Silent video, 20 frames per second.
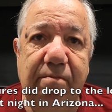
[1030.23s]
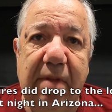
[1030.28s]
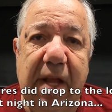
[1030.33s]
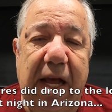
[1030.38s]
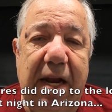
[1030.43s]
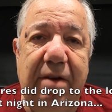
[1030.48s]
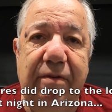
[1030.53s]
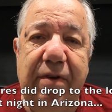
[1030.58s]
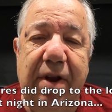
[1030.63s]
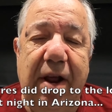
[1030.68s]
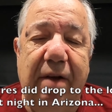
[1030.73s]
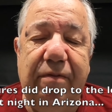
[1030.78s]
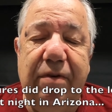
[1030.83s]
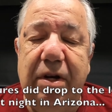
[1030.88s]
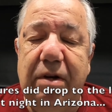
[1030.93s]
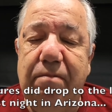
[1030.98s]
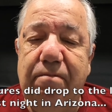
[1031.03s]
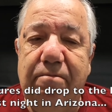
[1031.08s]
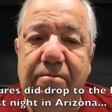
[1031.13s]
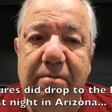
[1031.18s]
I didn't even have
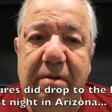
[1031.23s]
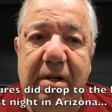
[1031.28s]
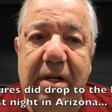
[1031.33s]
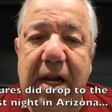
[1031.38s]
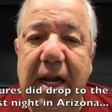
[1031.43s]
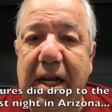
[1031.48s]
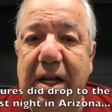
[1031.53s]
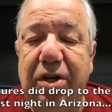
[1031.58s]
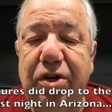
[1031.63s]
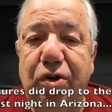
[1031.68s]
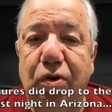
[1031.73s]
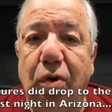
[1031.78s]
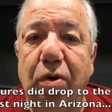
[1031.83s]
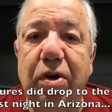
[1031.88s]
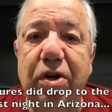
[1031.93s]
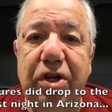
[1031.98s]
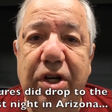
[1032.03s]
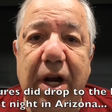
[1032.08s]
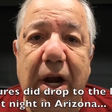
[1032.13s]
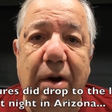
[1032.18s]
to take a
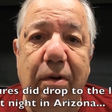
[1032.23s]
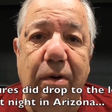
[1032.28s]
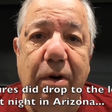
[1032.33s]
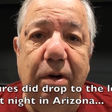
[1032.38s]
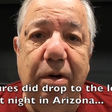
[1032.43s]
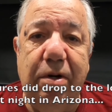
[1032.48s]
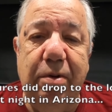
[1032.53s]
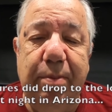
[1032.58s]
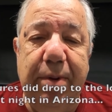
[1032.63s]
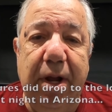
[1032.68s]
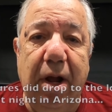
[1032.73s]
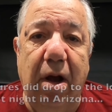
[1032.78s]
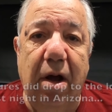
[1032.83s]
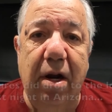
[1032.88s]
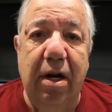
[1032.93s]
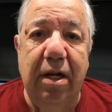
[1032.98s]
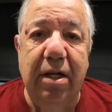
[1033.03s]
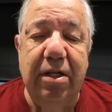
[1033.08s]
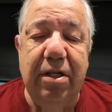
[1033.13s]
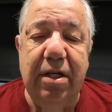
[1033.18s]
short shower, to be
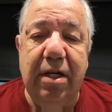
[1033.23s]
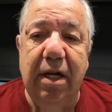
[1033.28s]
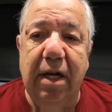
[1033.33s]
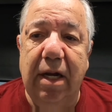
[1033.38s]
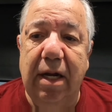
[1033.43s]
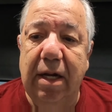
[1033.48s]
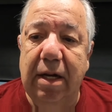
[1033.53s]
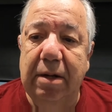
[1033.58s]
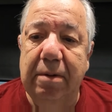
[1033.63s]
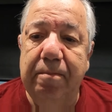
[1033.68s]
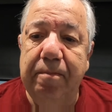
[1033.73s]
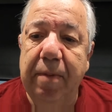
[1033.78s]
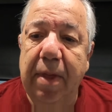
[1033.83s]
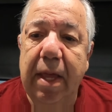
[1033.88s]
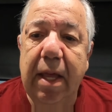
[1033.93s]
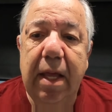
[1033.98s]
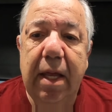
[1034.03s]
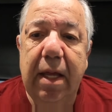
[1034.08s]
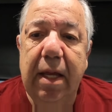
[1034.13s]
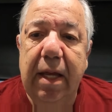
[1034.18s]
honest.
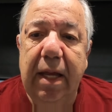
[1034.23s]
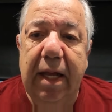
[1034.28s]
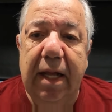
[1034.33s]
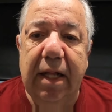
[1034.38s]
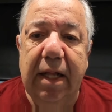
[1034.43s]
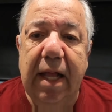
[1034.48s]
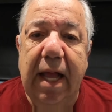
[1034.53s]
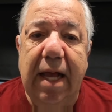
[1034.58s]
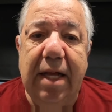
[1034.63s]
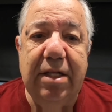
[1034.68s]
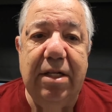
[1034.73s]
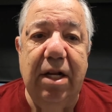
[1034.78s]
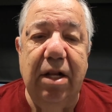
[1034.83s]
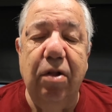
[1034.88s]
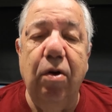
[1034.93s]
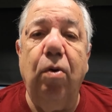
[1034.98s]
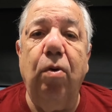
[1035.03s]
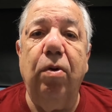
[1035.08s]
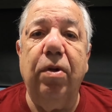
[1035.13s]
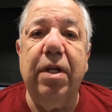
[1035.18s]
It lasted
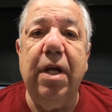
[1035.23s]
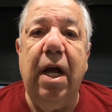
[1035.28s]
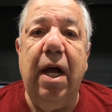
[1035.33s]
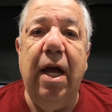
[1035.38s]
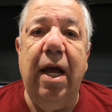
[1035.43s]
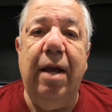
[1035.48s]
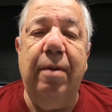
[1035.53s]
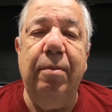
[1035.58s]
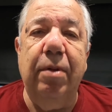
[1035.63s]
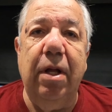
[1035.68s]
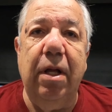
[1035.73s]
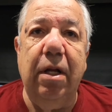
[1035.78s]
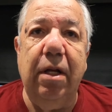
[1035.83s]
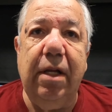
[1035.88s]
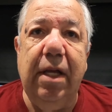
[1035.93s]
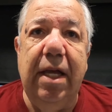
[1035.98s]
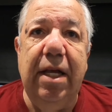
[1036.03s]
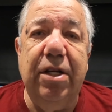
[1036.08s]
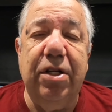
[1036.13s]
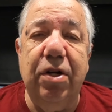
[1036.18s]
the whole time. The
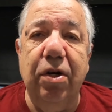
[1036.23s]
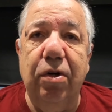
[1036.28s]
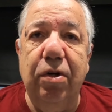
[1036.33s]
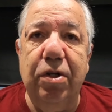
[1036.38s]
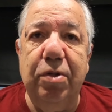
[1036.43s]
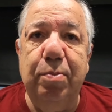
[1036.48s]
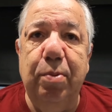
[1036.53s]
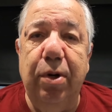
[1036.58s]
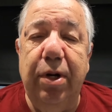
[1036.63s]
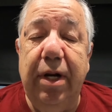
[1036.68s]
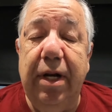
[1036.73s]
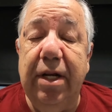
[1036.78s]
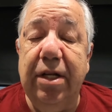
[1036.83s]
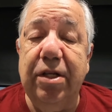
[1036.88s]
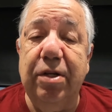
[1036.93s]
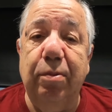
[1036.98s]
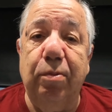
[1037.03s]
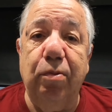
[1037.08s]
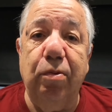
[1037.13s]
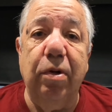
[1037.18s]
Keystone is putting in
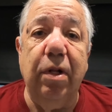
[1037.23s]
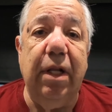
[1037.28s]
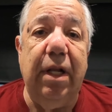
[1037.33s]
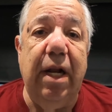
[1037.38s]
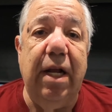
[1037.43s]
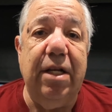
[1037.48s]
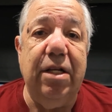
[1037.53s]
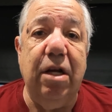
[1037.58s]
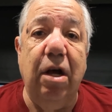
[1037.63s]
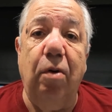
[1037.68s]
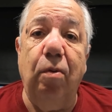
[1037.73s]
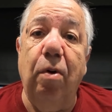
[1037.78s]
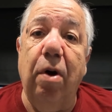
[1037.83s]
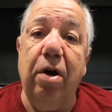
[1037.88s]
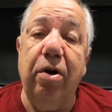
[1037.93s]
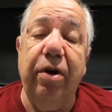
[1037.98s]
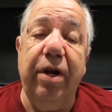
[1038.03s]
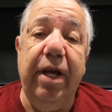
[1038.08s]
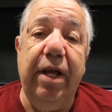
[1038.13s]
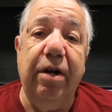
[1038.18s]
some really nice hot
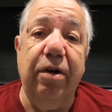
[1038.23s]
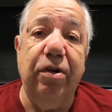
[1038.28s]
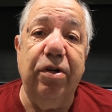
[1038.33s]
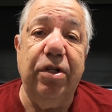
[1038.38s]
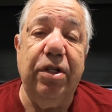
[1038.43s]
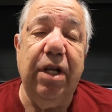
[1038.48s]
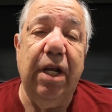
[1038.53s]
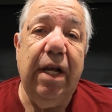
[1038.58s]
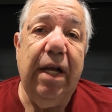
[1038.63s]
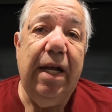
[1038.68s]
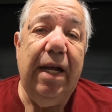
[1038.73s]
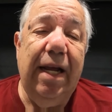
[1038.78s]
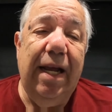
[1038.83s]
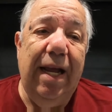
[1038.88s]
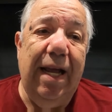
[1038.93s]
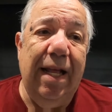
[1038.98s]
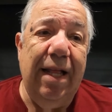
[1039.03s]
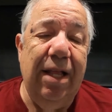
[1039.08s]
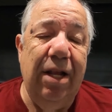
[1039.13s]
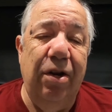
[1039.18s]
water heaters
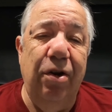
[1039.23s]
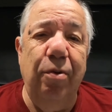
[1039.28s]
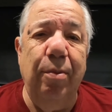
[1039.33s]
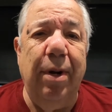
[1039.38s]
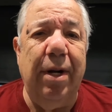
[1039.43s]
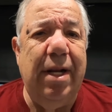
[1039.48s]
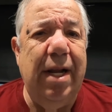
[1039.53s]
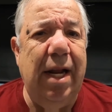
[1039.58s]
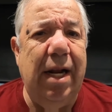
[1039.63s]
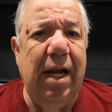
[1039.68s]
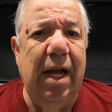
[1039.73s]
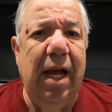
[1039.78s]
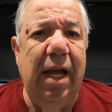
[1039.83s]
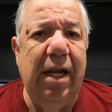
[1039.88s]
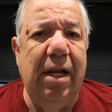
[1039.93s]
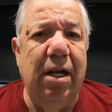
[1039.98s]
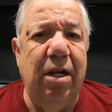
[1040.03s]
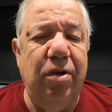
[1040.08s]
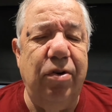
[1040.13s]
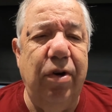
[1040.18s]
in the new Montana high
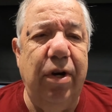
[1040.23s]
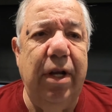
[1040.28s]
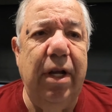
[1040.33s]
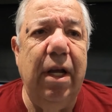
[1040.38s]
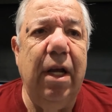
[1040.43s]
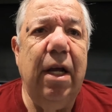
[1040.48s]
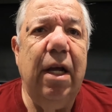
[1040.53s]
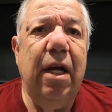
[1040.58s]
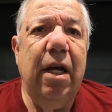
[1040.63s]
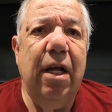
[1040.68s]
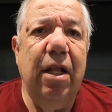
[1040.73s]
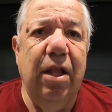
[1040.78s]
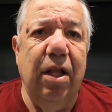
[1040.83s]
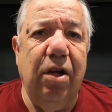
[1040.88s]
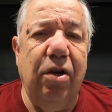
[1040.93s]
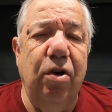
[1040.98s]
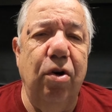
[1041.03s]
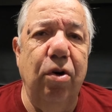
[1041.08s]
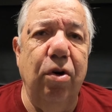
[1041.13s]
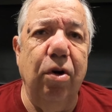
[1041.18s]
country. The
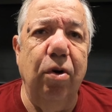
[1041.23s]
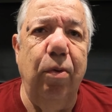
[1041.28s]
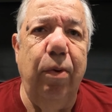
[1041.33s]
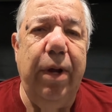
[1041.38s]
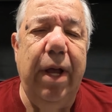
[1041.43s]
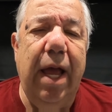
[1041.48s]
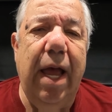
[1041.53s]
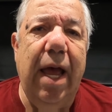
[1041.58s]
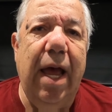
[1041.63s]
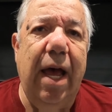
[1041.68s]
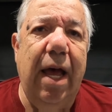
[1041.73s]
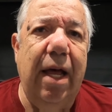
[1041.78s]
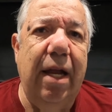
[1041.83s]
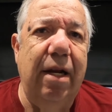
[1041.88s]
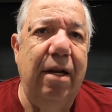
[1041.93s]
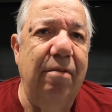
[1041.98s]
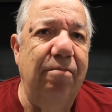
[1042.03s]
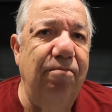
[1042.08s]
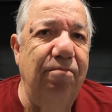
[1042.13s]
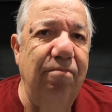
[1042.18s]
Cougar we had,